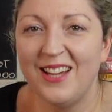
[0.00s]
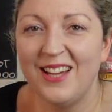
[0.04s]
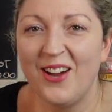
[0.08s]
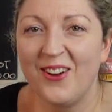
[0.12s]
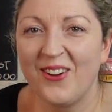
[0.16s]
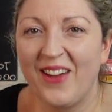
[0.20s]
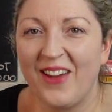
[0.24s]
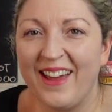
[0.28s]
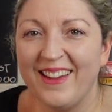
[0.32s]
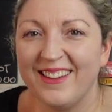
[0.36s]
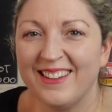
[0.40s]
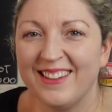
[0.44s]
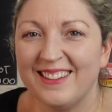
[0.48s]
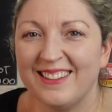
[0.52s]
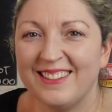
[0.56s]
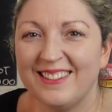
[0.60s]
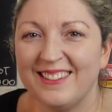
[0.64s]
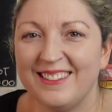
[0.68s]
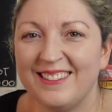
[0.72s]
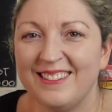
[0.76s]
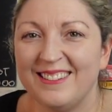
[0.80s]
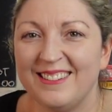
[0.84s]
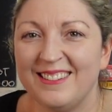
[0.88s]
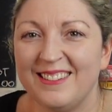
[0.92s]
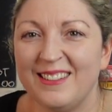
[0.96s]
Okay,
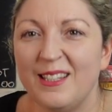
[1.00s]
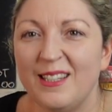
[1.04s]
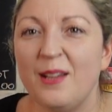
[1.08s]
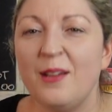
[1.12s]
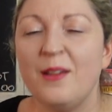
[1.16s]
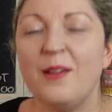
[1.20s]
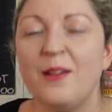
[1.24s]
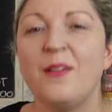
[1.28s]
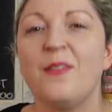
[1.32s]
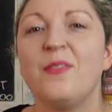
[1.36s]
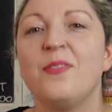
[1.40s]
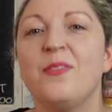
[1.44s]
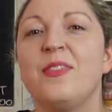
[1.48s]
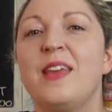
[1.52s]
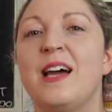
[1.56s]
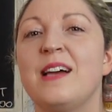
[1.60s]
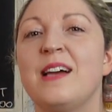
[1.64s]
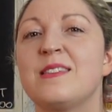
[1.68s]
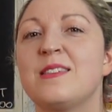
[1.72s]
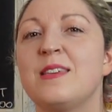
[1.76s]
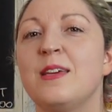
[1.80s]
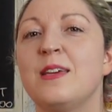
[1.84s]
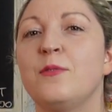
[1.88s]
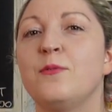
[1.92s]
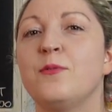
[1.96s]

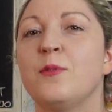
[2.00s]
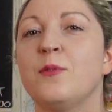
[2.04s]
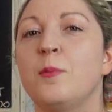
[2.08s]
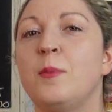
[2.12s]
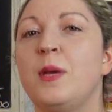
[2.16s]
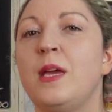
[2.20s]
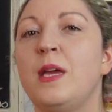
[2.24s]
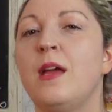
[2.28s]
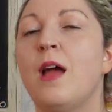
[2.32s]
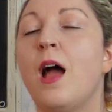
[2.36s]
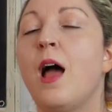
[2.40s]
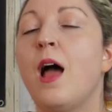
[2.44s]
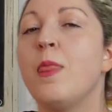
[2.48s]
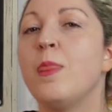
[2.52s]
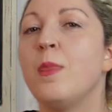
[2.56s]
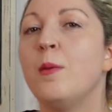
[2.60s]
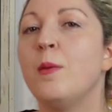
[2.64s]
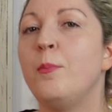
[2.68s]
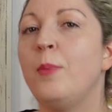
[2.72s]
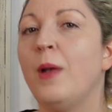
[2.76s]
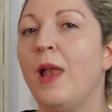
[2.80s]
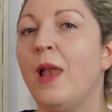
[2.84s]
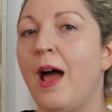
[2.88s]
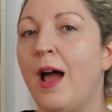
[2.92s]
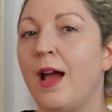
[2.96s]
that's it for me and the
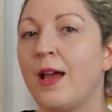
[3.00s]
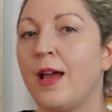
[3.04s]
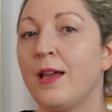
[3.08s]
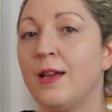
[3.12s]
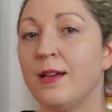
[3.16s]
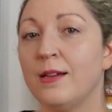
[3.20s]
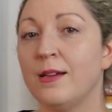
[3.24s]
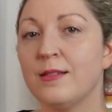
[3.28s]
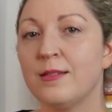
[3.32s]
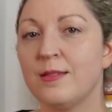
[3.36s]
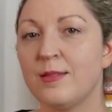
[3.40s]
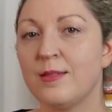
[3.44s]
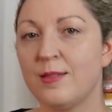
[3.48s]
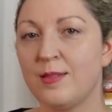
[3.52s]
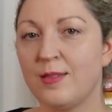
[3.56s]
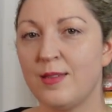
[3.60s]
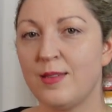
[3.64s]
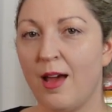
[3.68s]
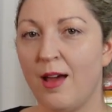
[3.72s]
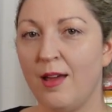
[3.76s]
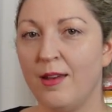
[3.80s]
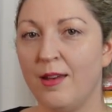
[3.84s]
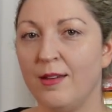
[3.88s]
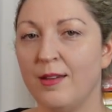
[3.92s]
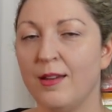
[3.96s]
black
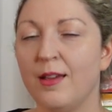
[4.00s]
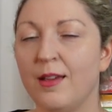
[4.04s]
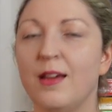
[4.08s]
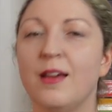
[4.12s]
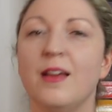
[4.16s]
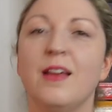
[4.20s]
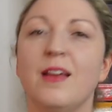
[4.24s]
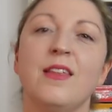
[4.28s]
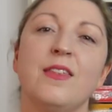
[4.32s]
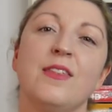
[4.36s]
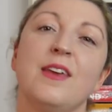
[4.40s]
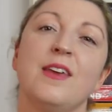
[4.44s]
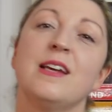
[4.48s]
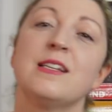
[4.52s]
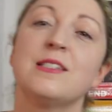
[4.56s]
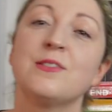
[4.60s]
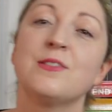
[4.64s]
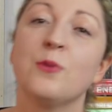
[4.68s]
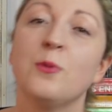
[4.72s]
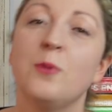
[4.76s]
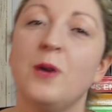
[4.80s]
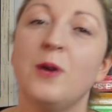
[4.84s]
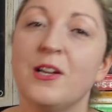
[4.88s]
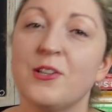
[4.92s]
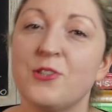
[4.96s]
sun. Thanks
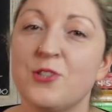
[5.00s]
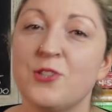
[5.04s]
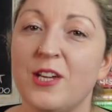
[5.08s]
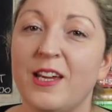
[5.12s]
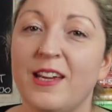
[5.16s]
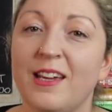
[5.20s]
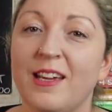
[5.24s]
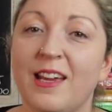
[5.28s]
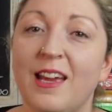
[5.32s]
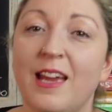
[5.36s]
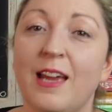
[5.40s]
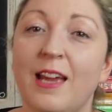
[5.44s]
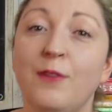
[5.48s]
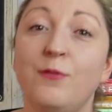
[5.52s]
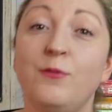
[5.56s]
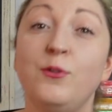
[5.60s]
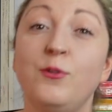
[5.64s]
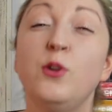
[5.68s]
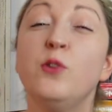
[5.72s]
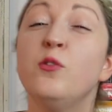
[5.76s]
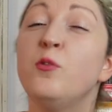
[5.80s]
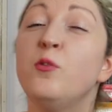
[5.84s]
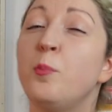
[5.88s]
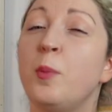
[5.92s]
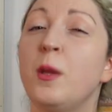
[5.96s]
for watching. If
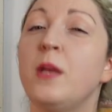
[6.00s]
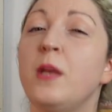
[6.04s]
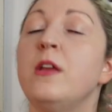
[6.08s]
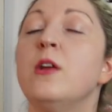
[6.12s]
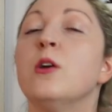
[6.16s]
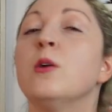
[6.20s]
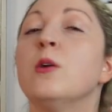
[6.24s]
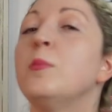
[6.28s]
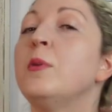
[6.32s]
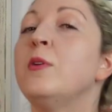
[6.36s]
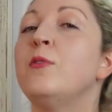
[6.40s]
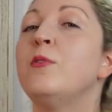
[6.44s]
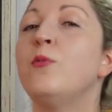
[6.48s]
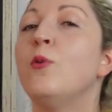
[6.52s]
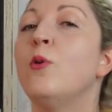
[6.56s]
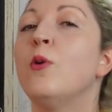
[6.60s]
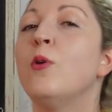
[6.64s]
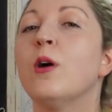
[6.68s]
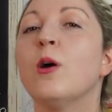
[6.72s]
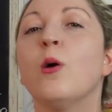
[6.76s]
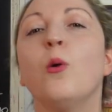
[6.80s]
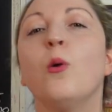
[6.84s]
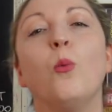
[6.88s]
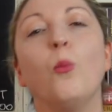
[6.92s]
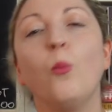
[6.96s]
you've been here
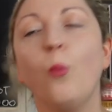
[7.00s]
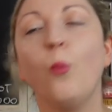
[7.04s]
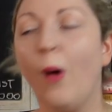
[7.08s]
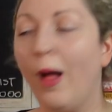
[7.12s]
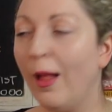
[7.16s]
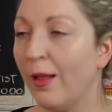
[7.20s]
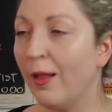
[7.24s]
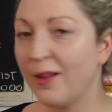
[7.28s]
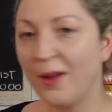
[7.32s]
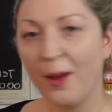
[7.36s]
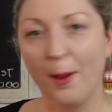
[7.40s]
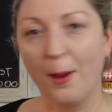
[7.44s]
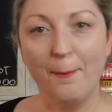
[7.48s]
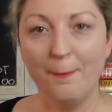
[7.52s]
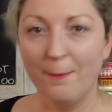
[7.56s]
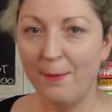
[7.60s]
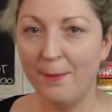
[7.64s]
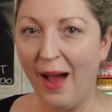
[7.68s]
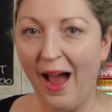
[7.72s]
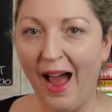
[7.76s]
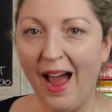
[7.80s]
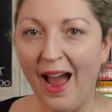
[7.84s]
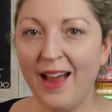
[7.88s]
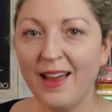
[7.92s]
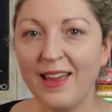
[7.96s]
before, welcome
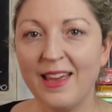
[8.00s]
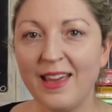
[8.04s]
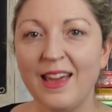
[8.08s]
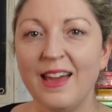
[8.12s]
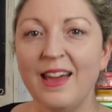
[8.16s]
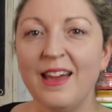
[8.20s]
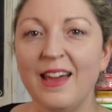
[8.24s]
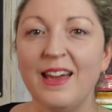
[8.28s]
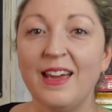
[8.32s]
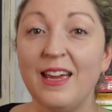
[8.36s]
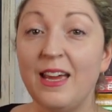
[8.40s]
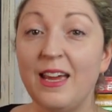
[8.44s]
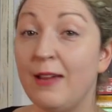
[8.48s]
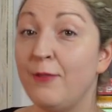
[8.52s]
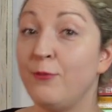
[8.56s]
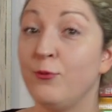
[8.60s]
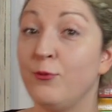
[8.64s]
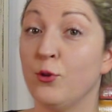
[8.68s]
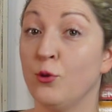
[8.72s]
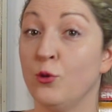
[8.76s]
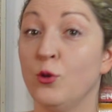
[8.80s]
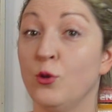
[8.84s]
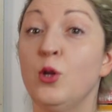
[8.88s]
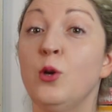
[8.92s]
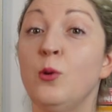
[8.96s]
back. If
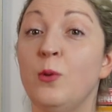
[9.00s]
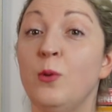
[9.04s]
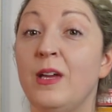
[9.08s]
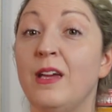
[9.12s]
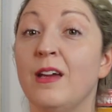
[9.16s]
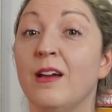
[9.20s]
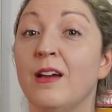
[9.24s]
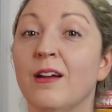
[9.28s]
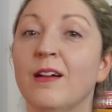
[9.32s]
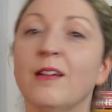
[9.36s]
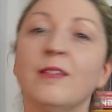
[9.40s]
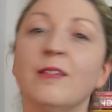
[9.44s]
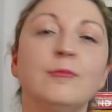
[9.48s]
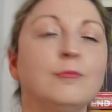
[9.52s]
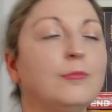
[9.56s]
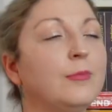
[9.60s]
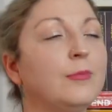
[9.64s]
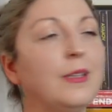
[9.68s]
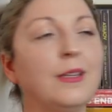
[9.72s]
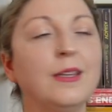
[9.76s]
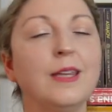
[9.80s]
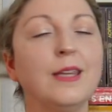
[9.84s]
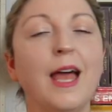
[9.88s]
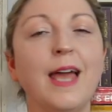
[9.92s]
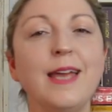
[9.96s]
you're new here,
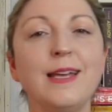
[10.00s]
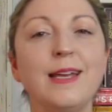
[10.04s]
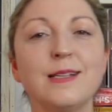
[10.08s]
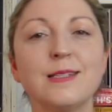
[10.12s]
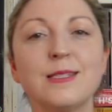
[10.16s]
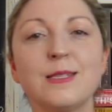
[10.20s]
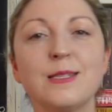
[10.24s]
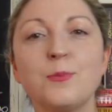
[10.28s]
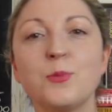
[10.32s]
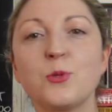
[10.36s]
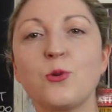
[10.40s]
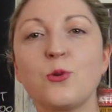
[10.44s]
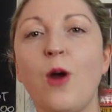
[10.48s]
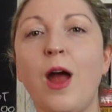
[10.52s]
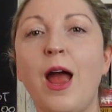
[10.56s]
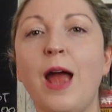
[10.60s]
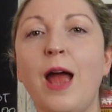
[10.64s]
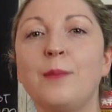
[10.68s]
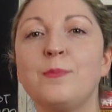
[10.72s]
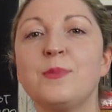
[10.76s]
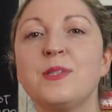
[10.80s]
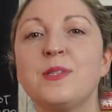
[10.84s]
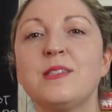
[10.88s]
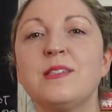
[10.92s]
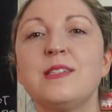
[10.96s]
like,
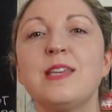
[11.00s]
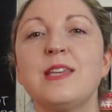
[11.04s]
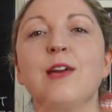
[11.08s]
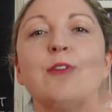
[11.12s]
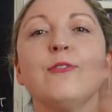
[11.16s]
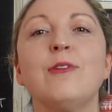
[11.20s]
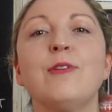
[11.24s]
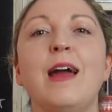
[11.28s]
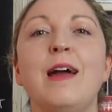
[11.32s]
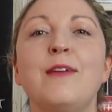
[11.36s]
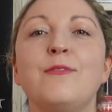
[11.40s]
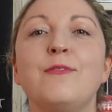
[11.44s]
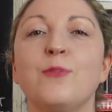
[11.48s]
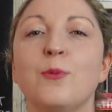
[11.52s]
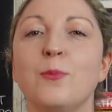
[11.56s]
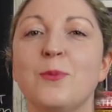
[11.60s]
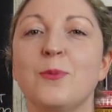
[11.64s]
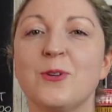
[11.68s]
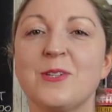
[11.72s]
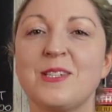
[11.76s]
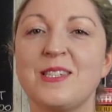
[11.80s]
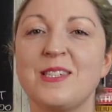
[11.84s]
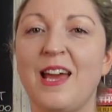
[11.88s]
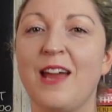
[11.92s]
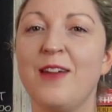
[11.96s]
subscribe, stick around for
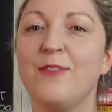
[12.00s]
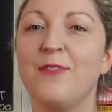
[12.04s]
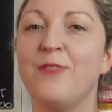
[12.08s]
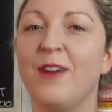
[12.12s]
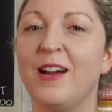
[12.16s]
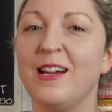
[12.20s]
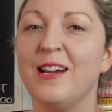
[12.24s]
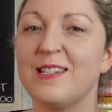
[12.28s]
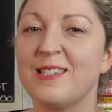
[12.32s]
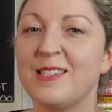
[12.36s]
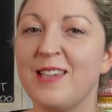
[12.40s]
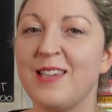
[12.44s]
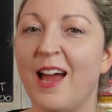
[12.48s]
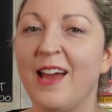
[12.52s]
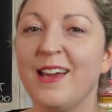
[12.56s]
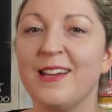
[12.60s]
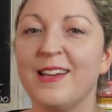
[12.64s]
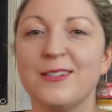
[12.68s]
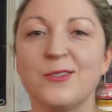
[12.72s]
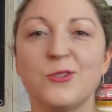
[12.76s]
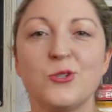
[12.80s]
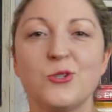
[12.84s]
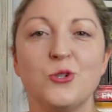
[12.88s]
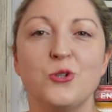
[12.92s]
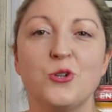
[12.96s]
more sci-fi
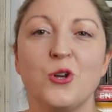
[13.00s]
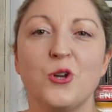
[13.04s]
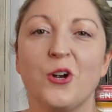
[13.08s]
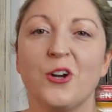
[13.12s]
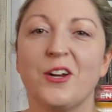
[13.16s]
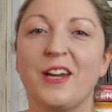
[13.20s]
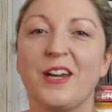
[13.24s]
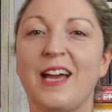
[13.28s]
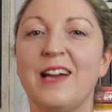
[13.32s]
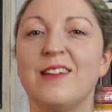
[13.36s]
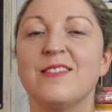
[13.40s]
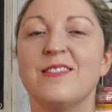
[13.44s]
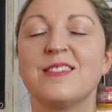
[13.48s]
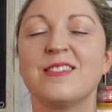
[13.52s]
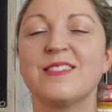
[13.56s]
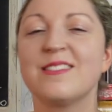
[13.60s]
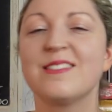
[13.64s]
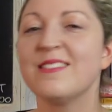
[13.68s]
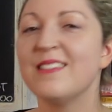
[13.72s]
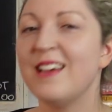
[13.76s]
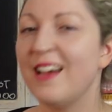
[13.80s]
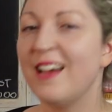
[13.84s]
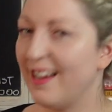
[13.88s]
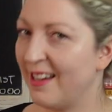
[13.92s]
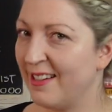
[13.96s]
science nerd outs,
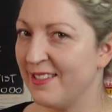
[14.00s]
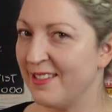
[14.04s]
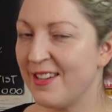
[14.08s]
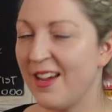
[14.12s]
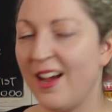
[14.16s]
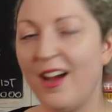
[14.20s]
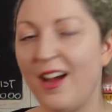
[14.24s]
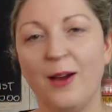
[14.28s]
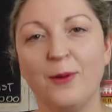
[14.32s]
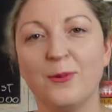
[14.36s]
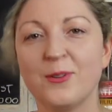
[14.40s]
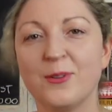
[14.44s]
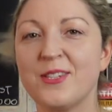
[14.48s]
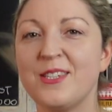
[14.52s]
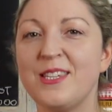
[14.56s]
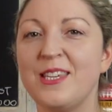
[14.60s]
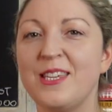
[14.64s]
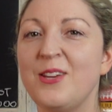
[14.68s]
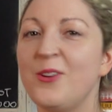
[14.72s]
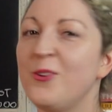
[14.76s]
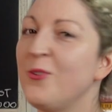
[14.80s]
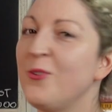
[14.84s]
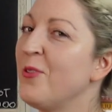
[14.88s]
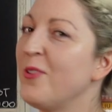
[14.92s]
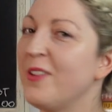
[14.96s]
and I will see
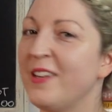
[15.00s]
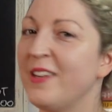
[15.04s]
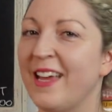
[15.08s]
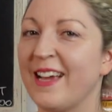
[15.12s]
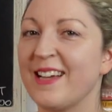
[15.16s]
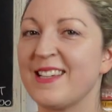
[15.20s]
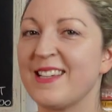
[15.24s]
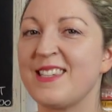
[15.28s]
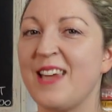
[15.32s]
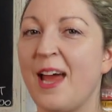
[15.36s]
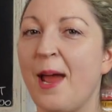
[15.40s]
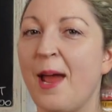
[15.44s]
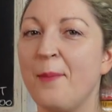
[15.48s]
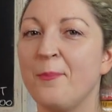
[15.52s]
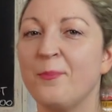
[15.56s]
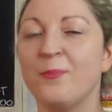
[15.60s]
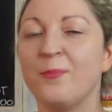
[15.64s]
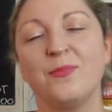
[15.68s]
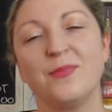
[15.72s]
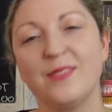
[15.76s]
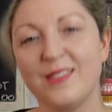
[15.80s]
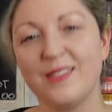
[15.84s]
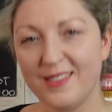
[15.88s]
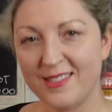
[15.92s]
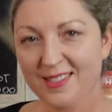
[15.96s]
you next time.
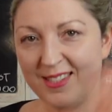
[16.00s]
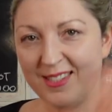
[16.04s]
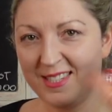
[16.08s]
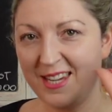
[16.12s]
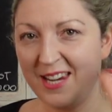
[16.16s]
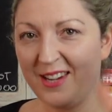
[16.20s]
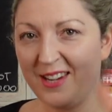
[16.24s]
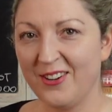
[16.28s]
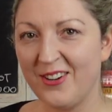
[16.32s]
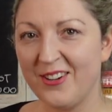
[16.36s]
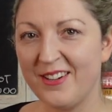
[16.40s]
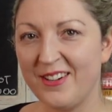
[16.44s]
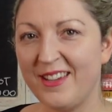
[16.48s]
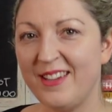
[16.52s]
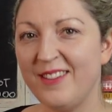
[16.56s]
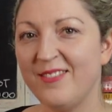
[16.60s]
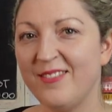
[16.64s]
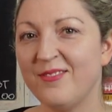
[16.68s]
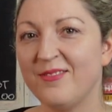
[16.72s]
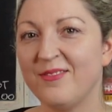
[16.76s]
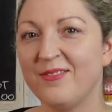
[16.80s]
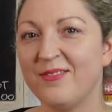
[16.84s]
Stay nerdy.